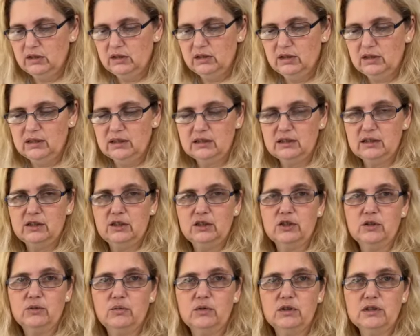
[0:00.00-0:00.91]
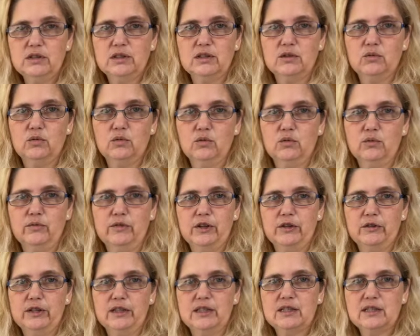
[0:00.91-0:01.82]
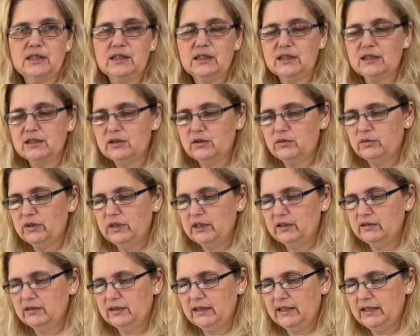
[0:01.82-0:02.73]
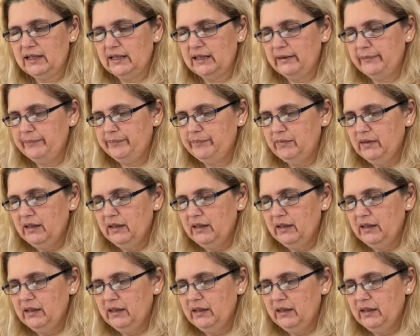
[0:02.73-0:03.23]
and then you don't want it all very tight around there,